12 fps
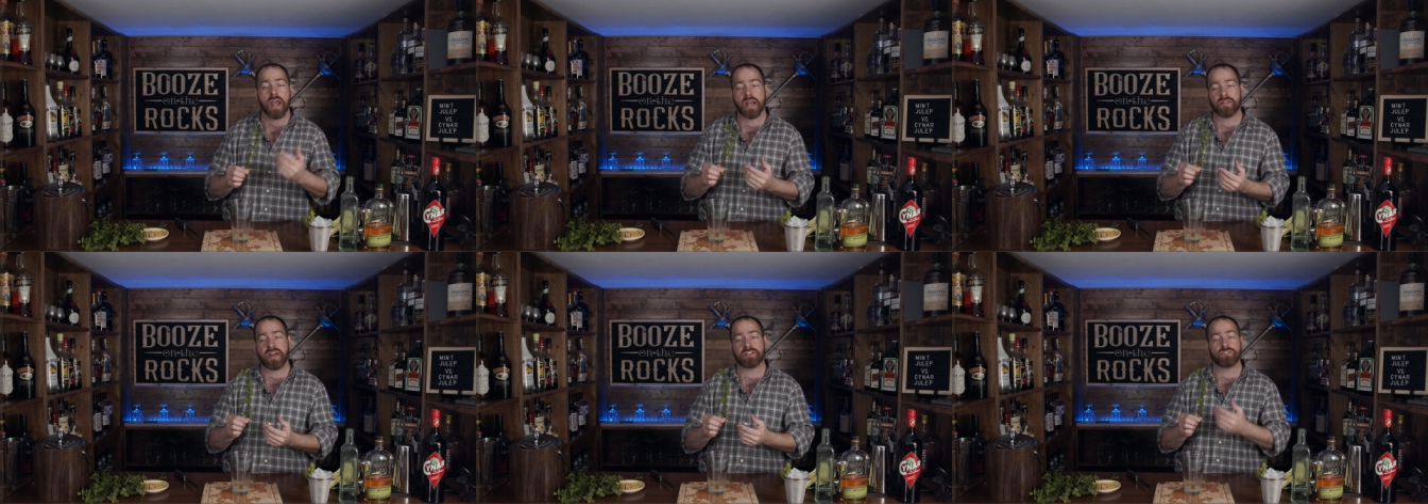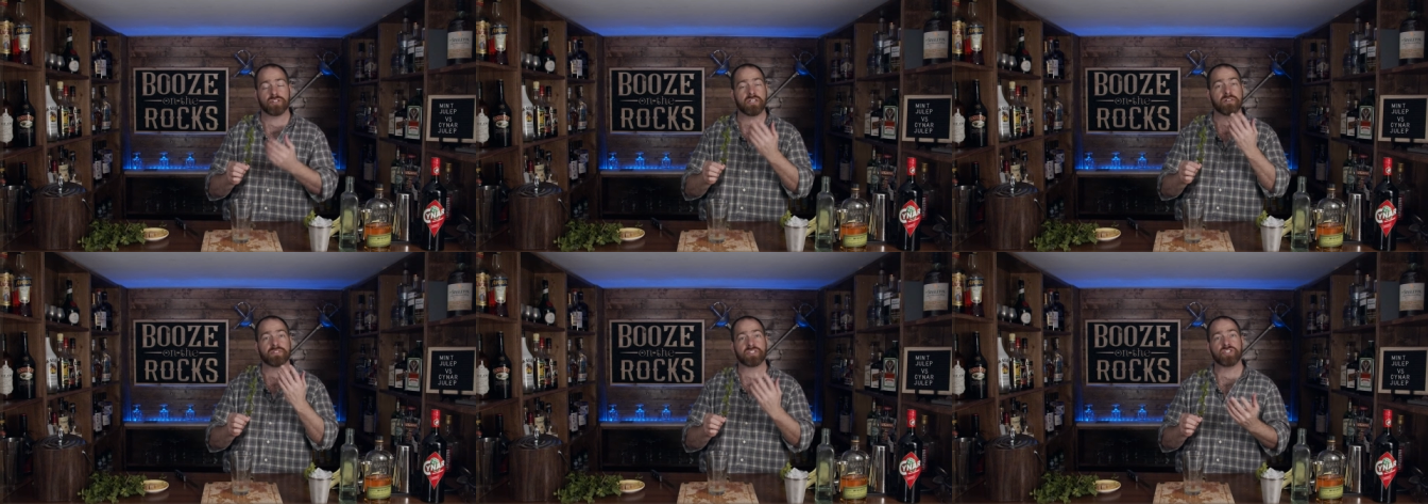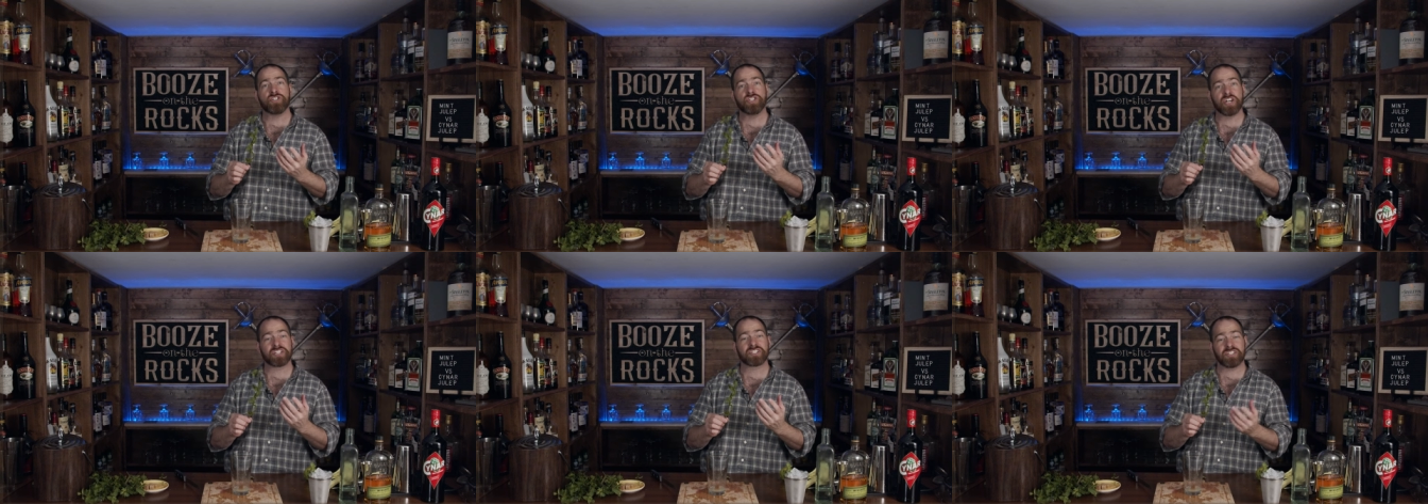and that should give us
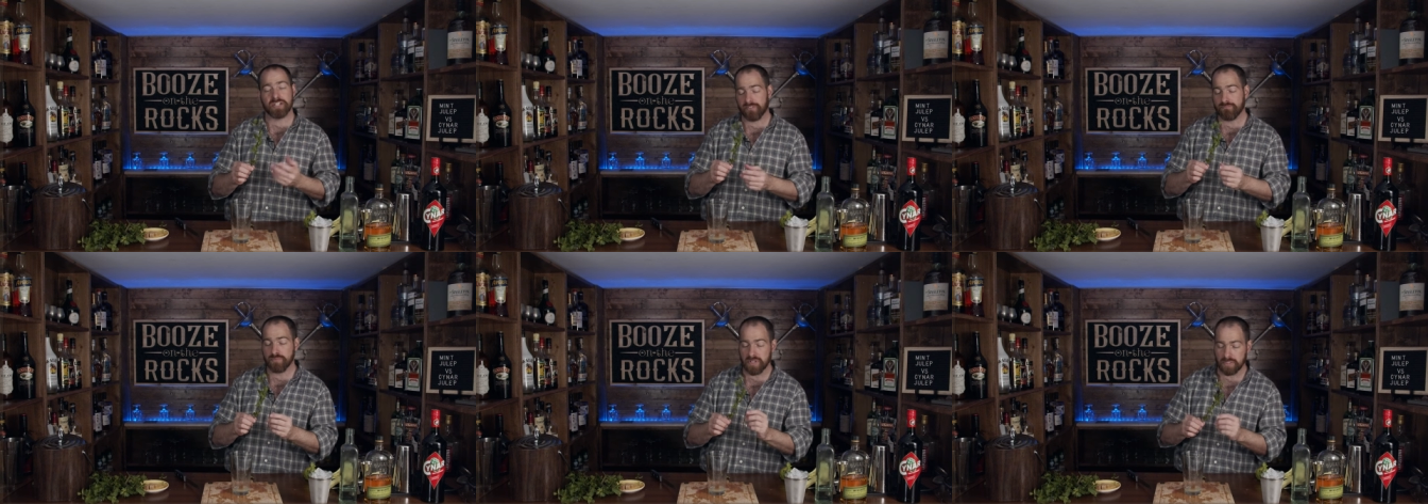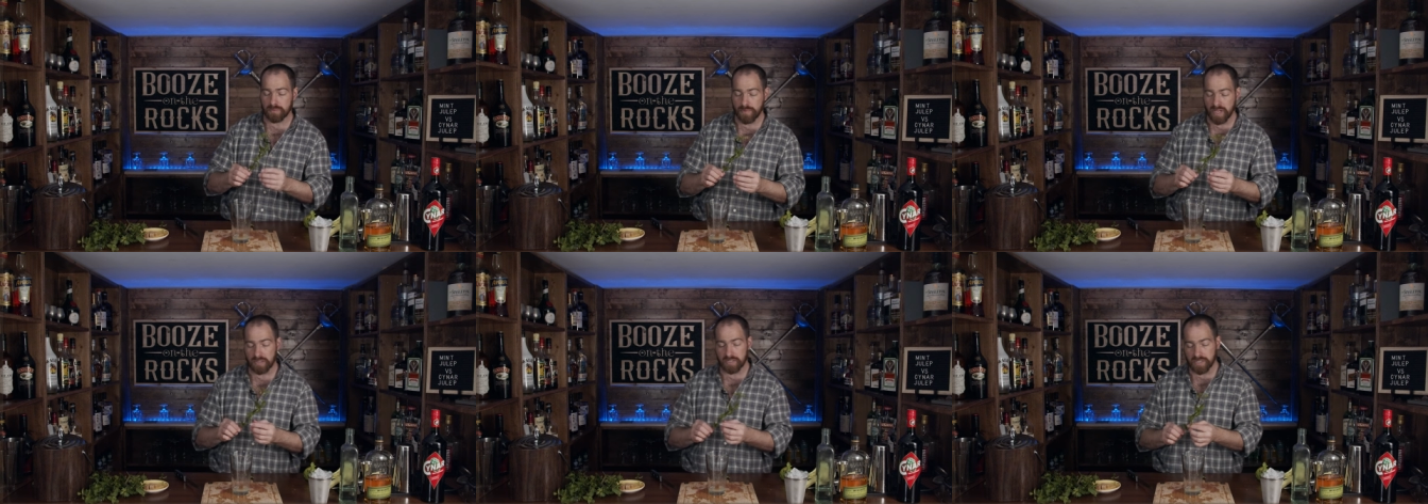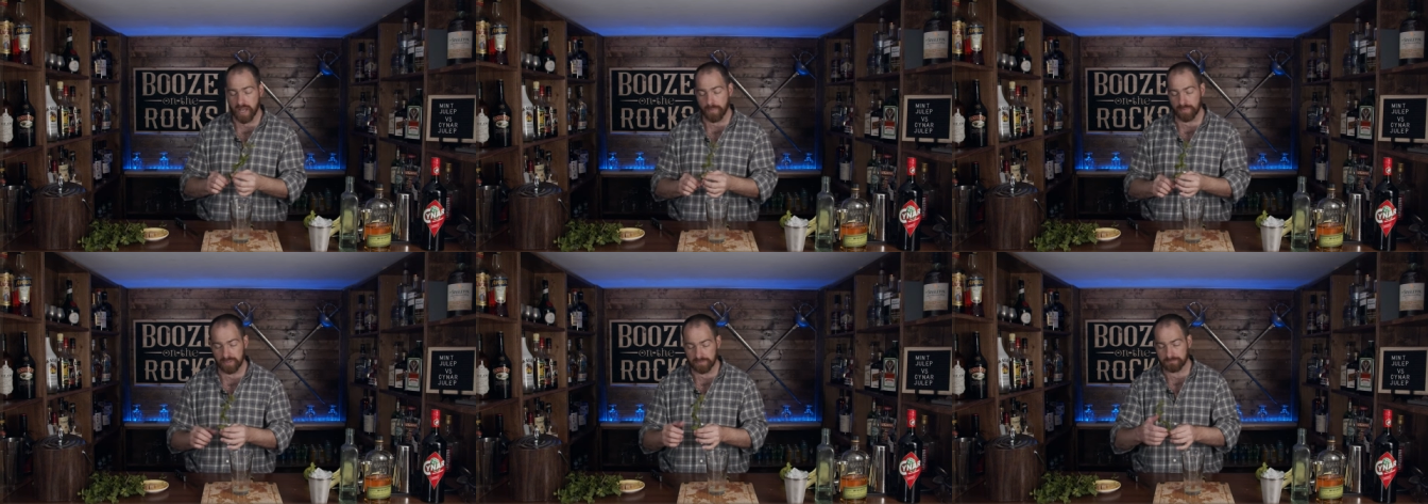just enough mint to make this
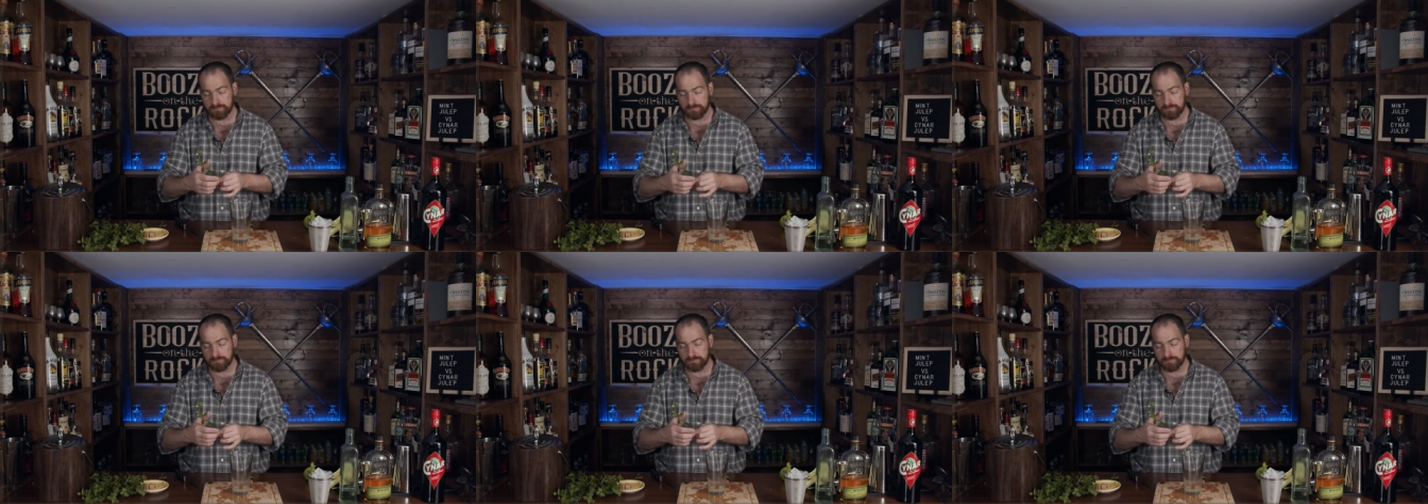happen.